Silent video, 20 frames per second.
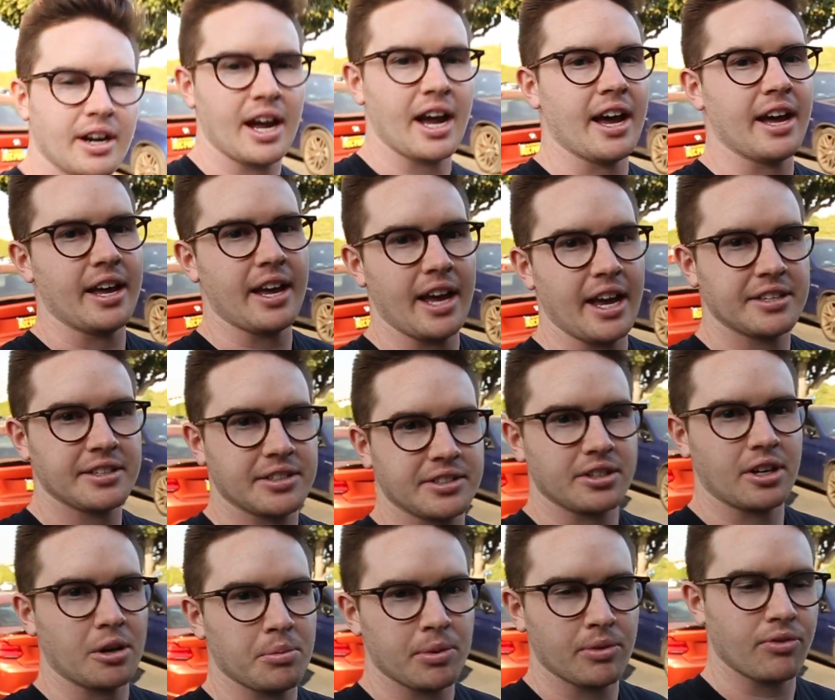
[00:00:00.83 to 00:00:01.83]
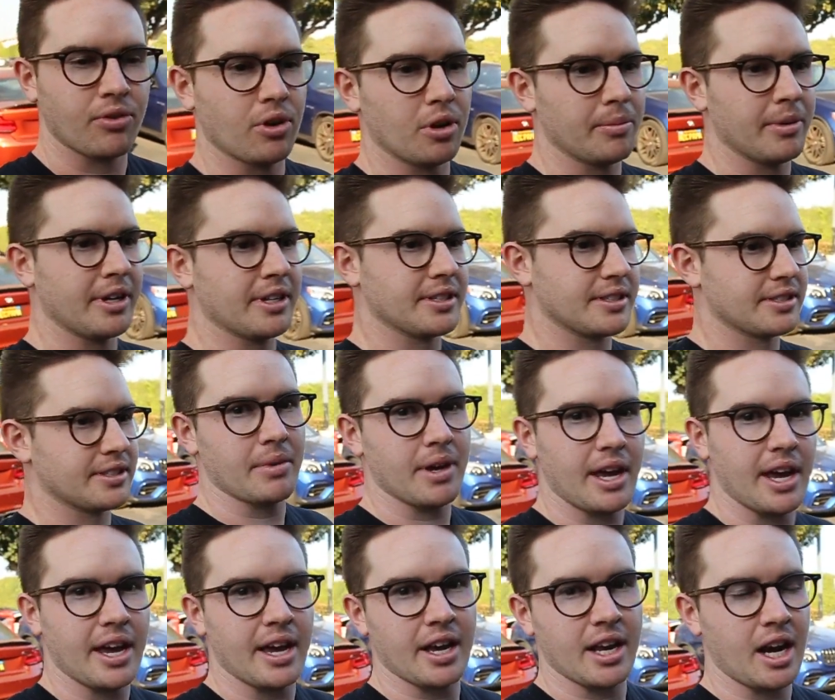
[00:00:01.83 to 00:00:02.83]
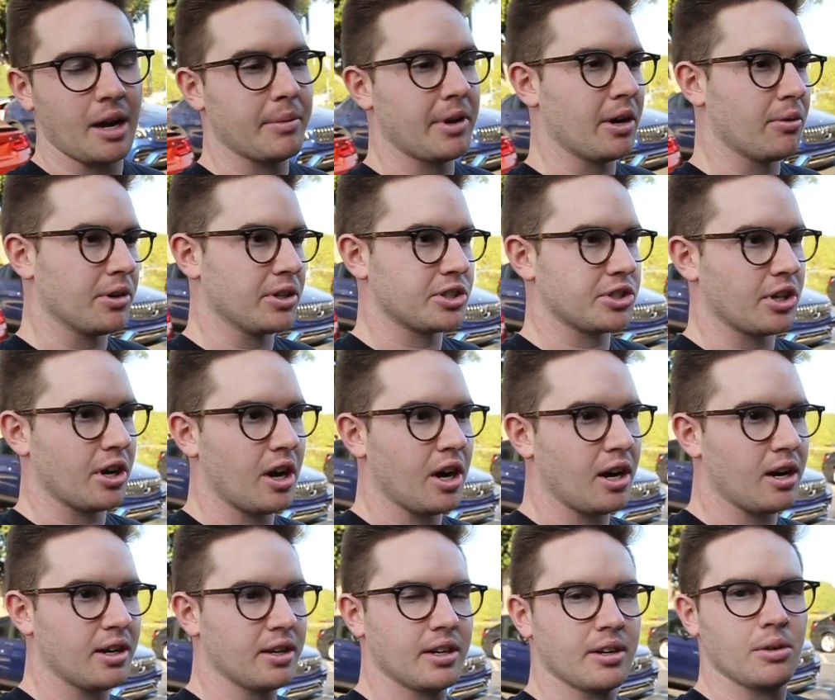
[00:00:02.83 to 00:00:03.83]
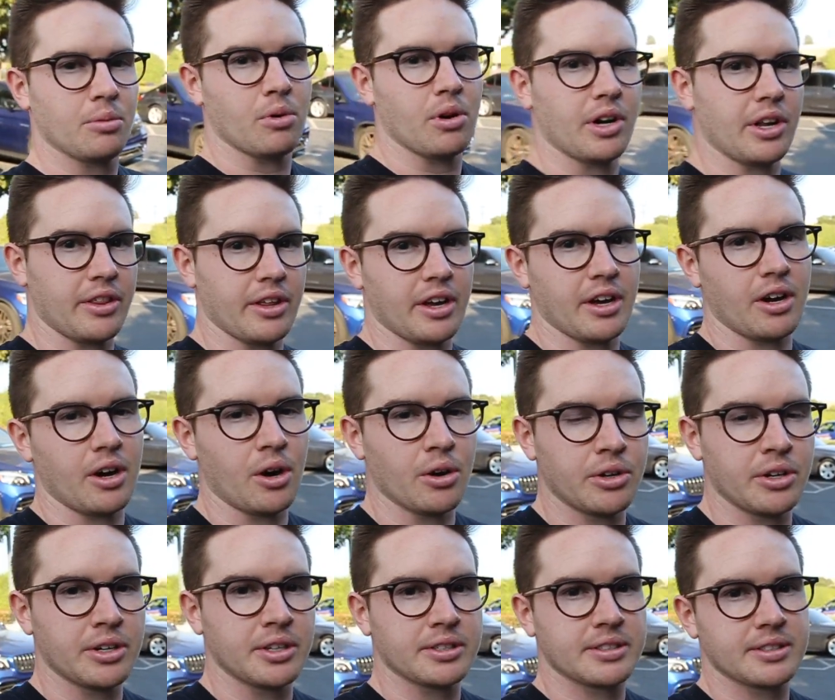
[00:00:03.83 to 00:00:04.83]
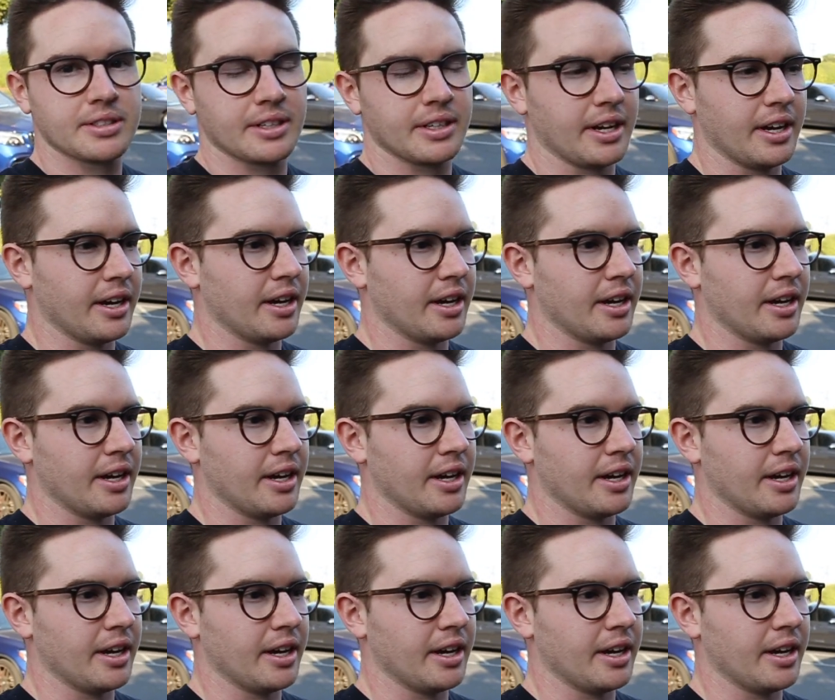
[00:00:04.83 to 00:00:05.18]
at SSR Performance, and I'm here with Shaw, one of the owners.